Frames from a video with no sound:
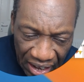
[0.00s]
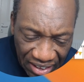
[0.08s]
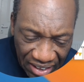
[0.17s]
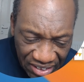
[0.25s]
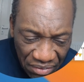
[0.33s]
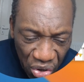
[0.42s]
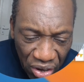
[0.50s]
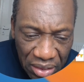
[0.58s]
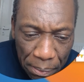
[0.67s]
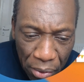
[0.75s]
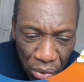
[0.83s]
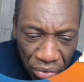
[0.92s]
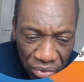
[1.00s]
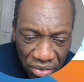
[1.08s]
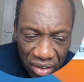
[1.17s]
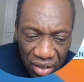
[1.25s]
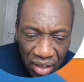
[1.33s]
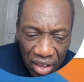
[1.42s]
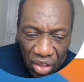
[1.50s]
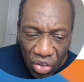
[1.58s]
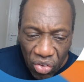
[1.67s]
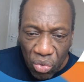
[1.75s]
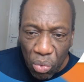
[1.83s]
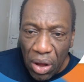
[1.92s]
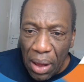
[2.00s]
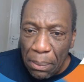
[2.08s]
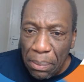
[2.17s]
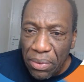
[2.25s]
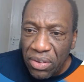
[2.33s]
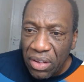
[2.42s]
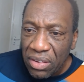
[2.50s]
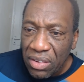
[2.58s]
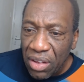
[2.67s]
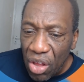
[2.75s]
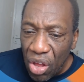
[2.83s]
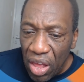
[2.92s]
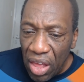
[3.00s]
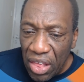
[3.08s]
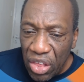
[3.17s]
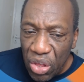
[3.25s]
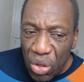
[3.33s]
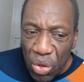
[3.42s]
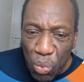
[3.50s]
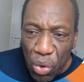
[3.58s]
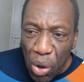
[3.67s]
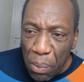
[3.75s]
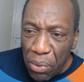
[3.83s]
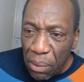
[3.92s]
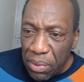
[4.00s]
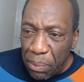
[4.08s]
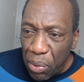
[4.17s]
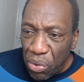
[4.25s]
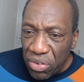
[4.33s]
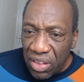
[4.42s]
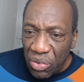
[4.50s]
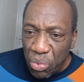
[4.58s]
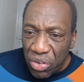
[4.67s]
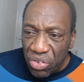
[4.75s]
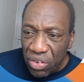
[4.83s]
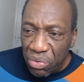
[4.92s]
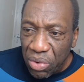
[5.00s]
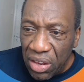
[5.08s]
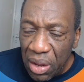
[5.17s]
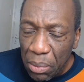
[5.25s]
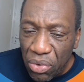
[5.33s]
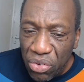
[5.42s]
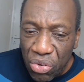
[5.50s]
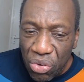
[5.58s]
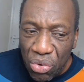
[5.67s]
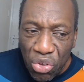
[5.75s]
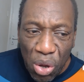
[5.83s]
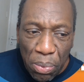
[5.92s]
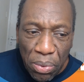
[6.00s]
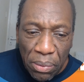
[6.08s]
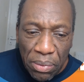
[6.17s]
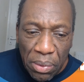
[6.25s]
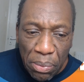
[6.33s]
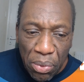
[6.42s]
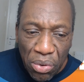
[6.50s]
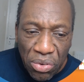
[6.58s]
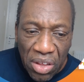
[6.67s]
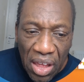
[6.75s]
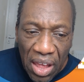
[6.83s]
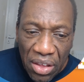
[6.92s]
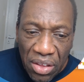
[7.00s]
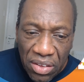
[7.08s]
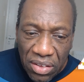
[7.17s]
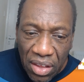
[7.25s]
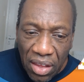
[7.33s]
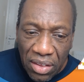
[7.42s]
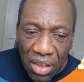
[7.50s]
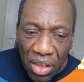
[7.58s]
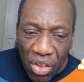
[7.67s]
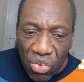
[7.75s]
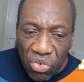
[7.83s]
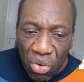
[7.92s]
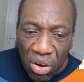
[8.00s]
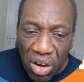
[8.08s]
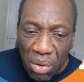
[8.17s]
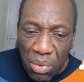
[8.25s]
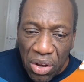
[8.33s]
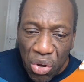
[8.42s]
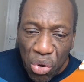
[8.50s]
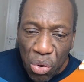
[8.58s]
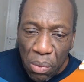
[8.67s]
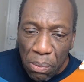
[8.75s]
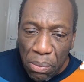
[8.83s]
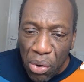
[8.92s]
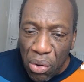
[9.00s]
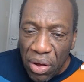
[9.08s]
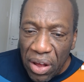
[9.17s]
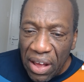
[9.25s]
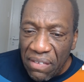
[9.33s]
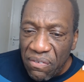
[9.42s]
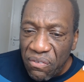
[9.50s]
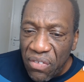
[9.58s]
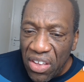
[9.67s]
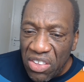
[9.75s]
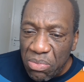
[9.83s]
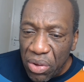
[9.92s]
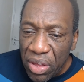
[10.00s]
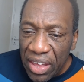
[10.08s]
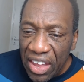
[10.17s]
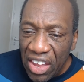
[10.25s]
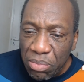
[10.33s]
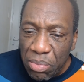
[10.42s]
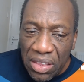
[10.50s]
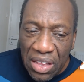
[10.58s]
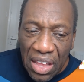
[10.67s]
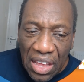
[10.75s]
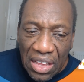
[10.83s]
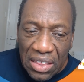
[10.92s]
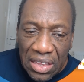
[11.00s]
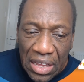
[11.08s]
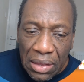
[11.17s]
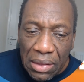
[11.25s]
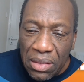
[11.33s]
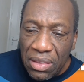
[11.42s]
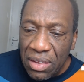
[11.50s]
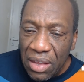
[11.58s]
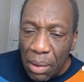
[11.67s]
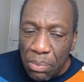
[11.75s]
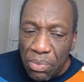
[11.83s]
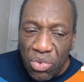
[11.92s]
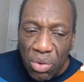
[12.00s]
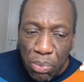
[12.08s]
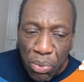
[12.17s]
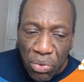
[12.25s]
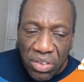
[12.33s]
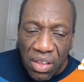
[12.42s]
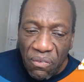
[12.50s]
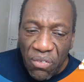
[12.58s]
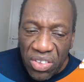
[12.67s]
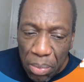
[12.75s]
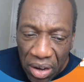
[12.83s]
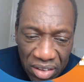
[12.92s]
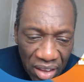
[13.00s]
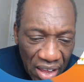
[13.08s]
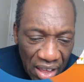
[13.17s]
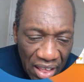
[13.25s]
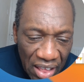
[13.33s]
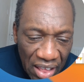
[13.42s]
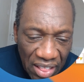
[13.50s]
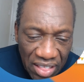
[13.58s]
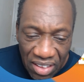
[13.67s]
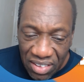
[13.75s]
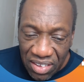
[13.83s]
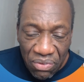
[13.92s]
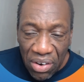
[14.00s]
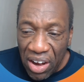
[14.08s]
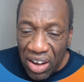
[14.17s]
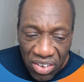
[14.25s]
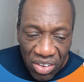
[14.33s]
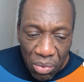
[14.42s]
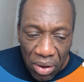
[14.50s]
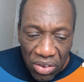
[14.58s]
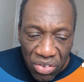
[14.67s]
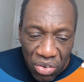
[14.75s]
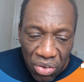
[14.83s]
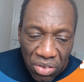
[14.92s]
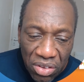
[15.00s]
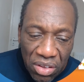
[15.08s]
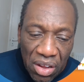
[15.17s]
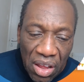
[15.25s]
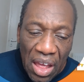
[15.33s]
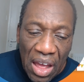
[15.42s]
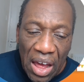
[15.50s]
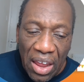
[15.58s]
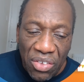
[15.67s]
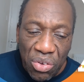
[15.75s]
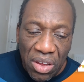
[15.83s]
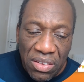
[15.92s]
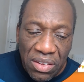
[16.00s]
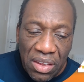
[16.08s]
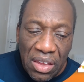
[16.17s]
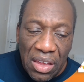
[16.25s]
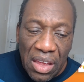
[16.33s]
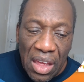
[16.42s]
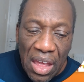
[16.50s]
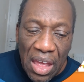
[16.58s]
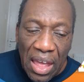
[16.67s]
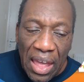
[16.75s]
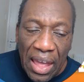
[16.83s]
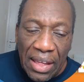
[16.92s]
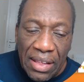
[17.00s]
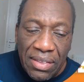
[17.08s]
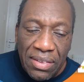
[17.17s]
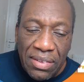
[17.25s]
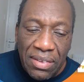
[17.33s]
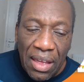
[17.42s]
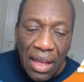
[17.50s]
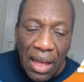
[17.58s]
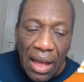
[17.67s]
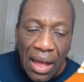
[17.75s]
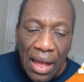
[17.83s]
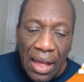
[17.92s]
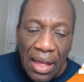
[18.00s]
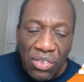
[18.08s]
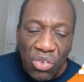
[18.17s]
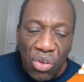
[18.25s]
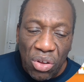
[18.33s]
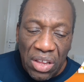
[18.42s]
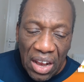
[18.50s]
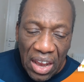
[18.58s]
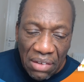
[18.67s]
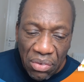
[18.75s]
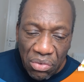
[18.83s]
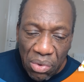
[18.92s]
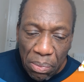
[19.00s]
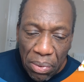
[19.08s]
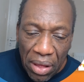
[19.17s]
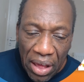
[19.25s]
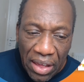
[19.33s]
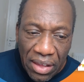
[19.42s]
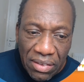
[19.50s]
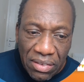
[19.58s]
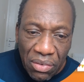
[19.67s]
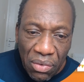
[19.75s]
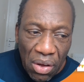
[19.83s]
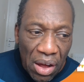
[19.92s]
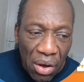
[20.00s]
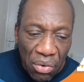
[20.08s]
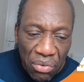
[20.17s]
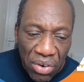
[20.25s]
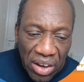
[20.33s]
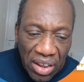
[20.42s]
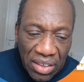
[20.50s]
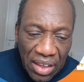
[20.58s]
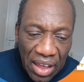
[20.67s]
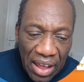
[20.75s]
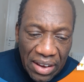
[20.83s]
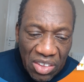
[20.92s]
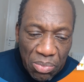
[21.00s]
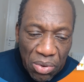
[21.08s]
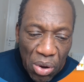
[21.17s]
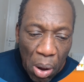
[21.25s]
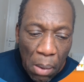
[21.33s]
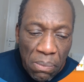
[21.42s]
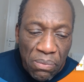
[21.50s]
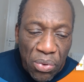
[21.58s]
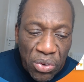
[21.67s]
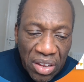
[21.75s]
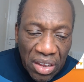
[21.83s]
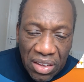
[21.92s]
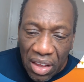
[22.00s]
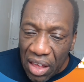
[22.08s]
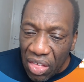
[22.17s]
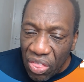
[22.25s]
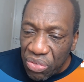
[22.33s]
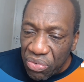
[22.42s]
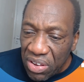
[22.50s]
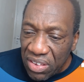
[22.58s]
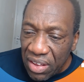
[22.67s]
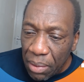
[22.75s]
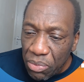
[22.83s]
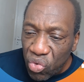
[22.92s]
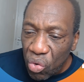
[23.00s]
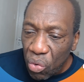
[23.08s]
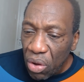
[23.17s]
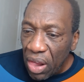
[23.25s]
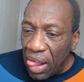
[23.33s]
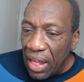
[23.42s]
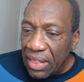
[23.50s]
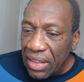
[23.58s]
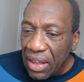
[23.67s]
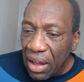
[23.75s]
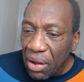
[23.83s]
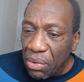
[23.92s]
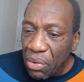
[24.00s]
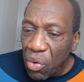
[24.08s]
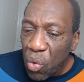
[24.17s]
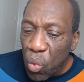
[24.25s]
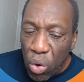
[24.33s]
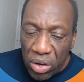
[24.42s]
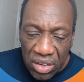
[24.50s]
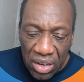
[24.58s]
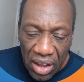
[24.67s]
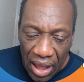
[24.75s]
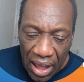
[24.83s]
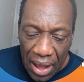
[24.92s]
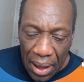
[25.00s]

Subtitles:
let's have a look at the post. So what happens is we open up the post. That's what the software enables you to do. You open up the post and it says struggling with low blog and Facebook engagement, need tips to boost visibility. This is a very legit question, and as you can see, it's got 11 replies on Reddit, and it's been upvoted 3 times. So now what